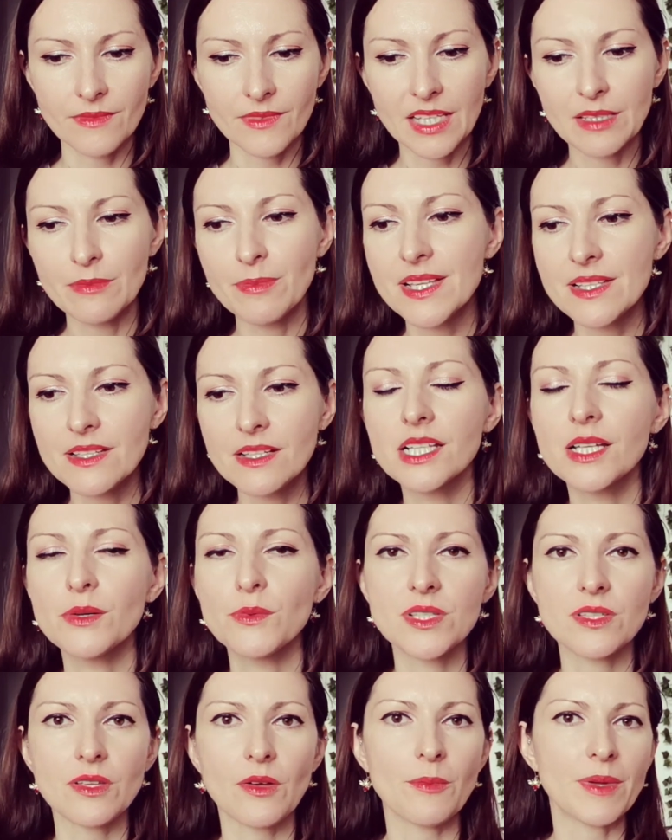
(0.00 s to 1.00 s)
that basically
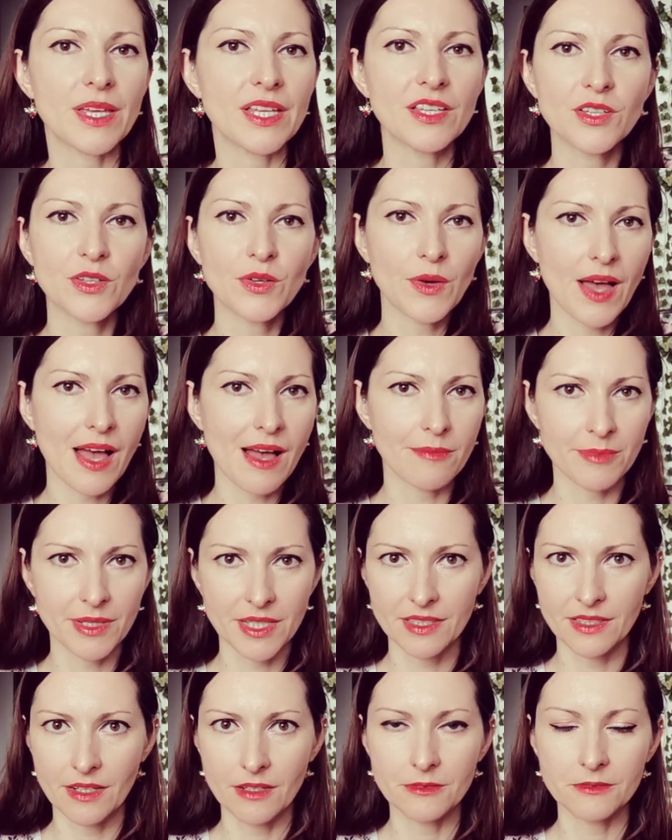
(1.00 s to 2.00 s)
was not making you
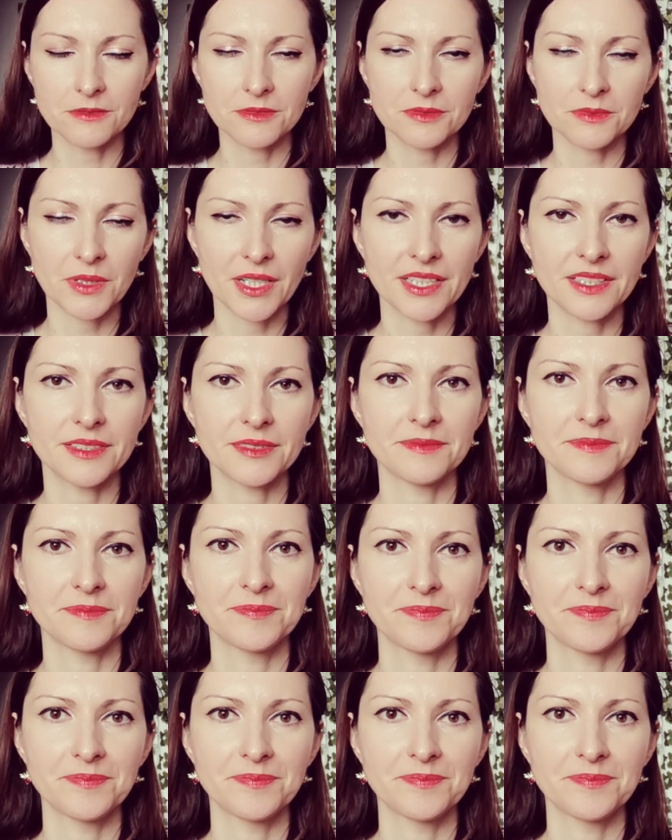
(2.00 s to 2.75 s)
happy enough, right?